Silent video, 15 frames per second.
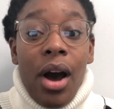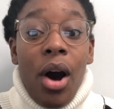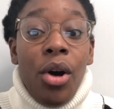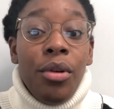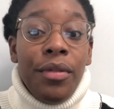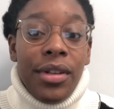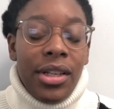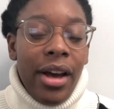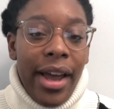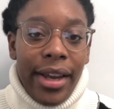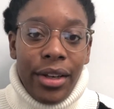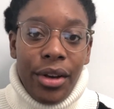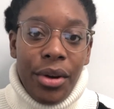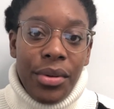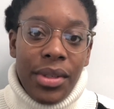
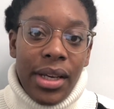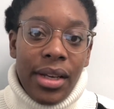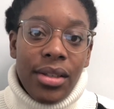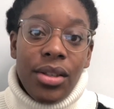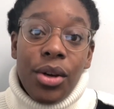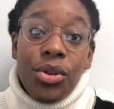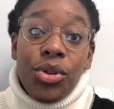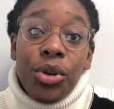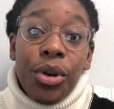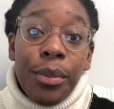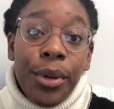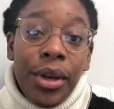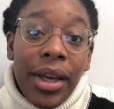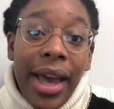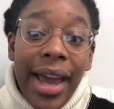overdiagnosing social
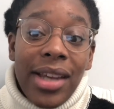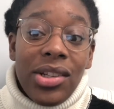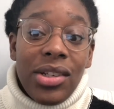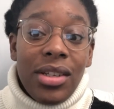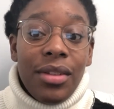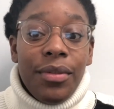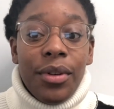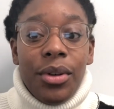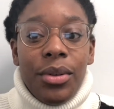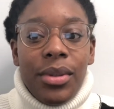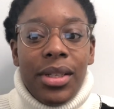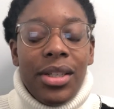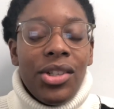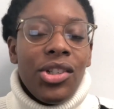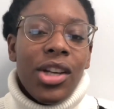communication
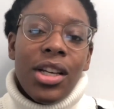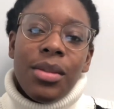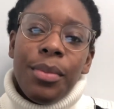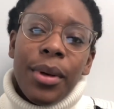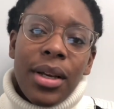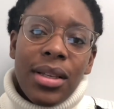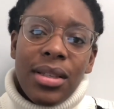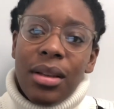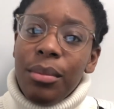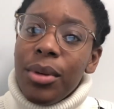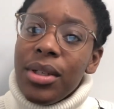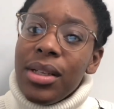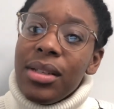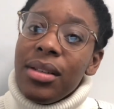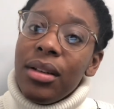difficulties just because
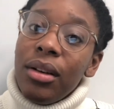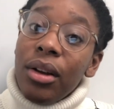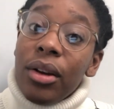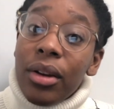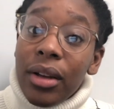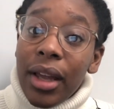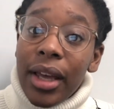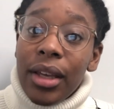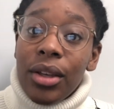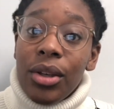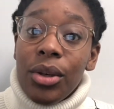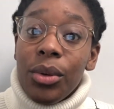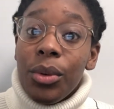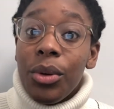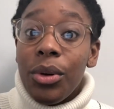someone doesn't look like
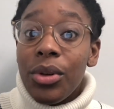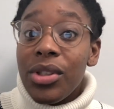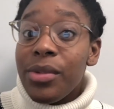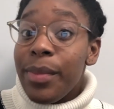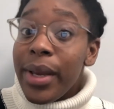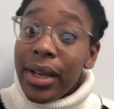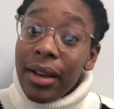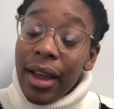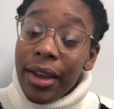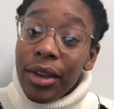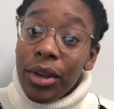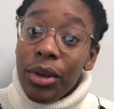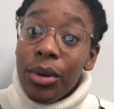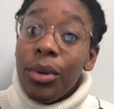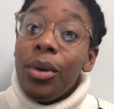you or speak like
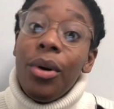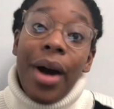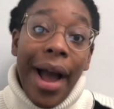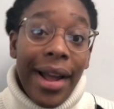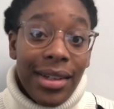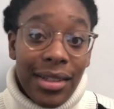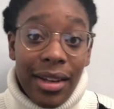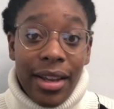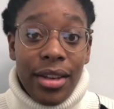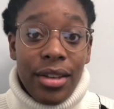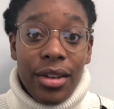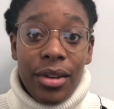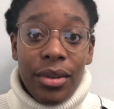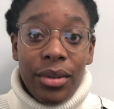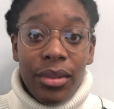you or act like
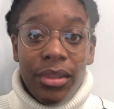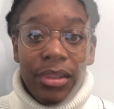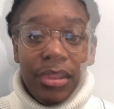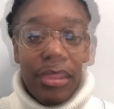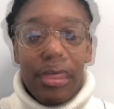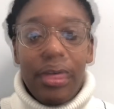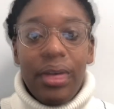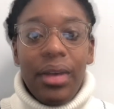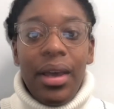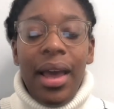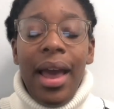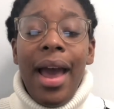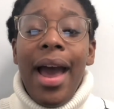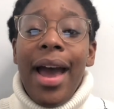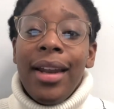you.
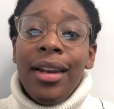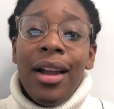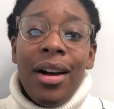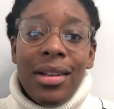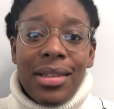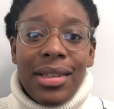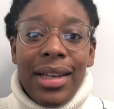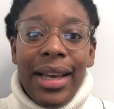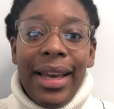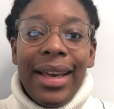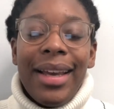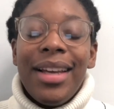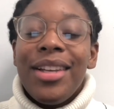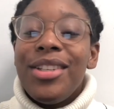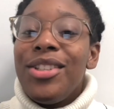And lastly,
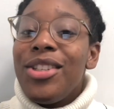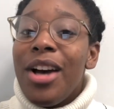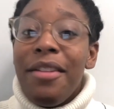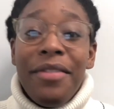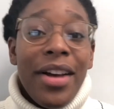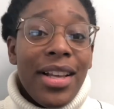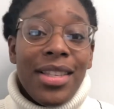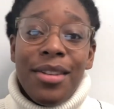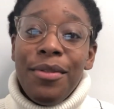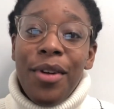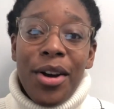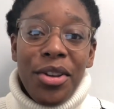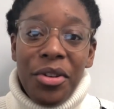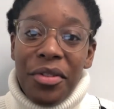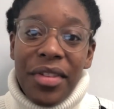diversify
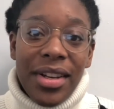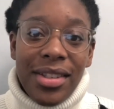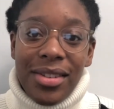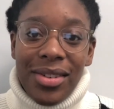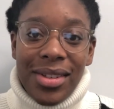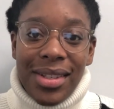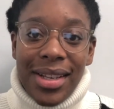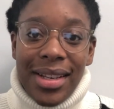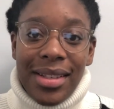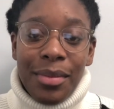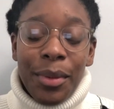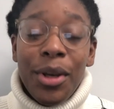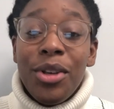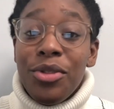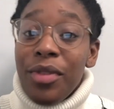your resources
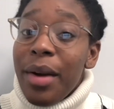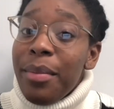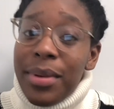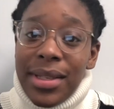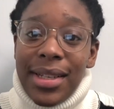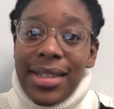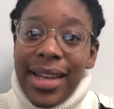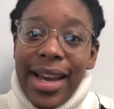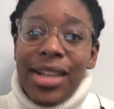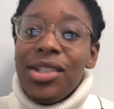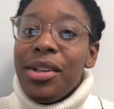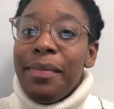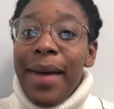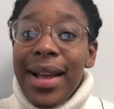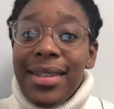because
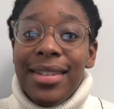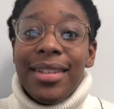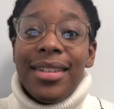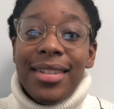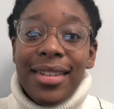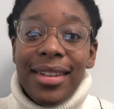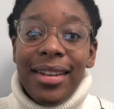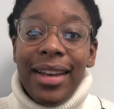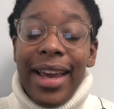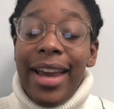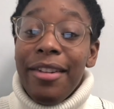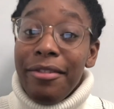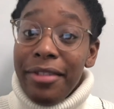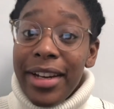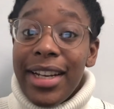representation matters.
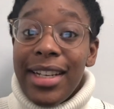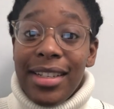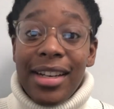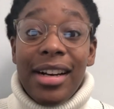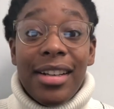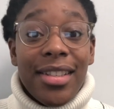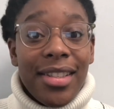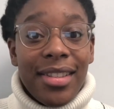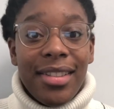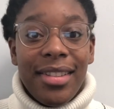It really does.